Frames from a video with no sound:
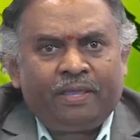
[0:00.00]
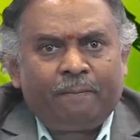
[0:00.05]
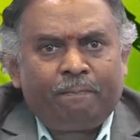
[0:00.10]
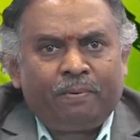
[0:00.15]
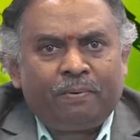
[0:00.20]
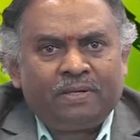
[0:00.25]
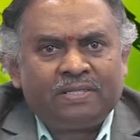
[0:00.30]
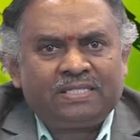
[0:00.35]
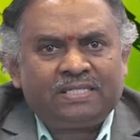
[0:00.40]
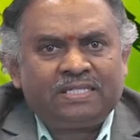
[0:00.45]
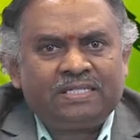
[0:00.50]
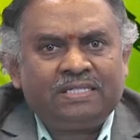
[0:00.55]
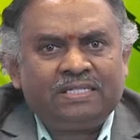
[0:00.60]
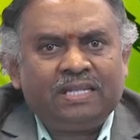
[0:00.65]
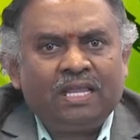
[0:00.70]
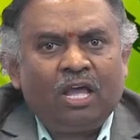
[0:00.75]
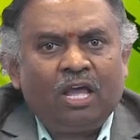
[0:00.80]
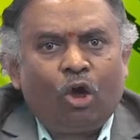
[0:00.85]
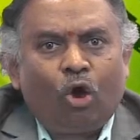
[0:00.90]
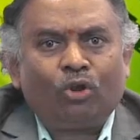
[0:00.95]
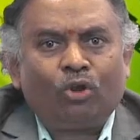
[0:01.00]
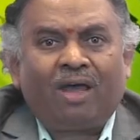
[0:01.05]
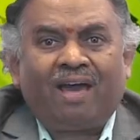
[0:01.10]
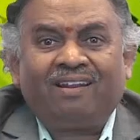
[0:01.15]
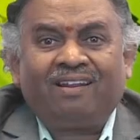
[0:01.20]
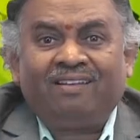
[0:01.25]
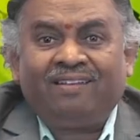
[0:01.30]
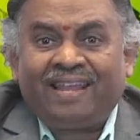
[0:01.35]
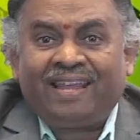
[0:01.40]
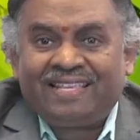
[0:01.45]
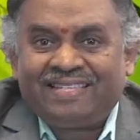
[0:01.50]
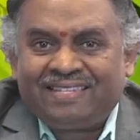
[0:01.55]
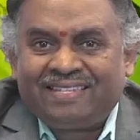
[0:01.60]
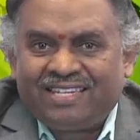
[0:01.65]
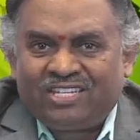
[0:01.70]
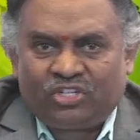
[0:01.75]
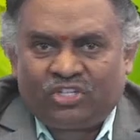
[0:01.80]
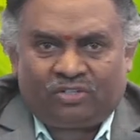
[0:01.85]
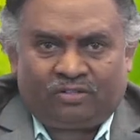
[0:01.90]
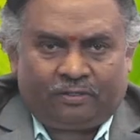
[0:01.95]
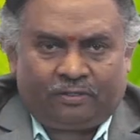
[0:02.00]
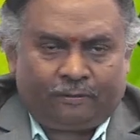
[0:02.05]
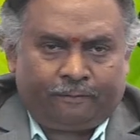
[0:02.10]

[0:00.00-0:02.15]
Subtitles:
person or organization.